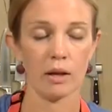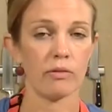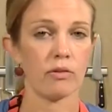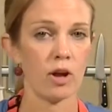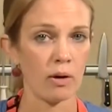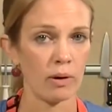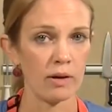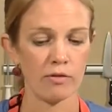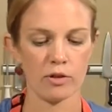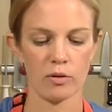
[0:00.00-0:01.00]
It's not
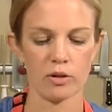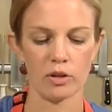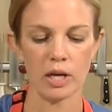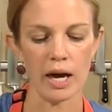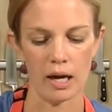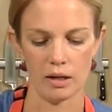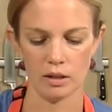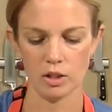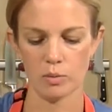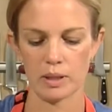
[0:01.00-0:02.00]
ready for the griddle yet.
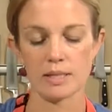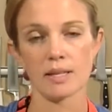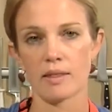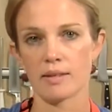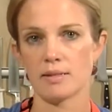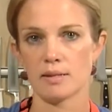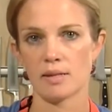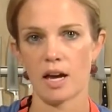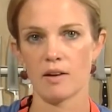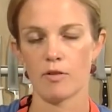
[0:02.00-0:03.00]
You want to set this
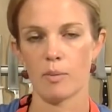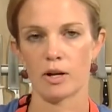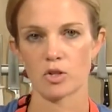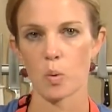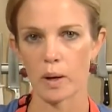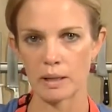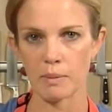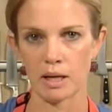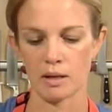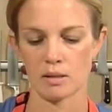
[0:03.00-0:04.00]
aside for about 20
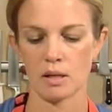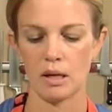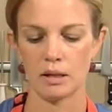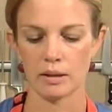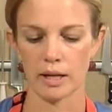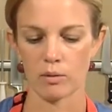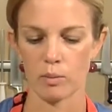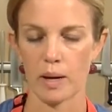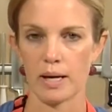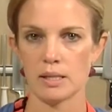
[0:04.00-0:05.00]
minutes, let it
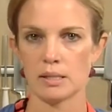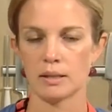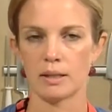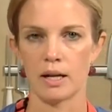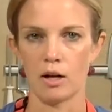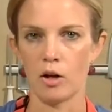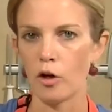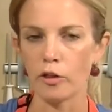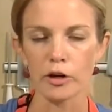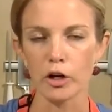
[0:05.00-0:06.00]
rest, let
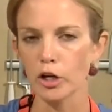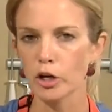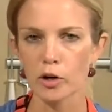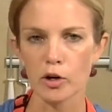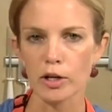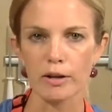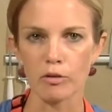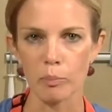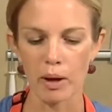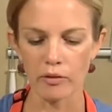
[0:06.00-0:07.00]
all the good
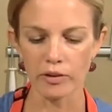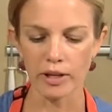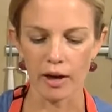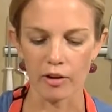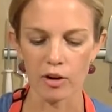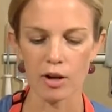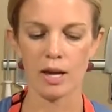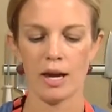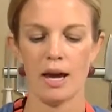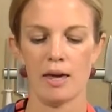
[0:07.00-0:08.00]
ingredients meld together,
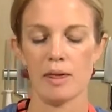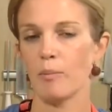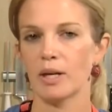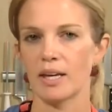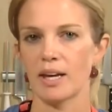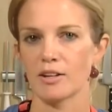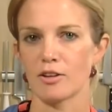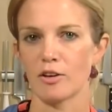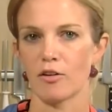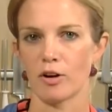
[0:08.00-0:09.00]
and then we can get to
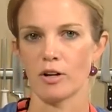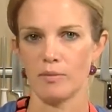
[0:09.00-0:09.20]
the griddle.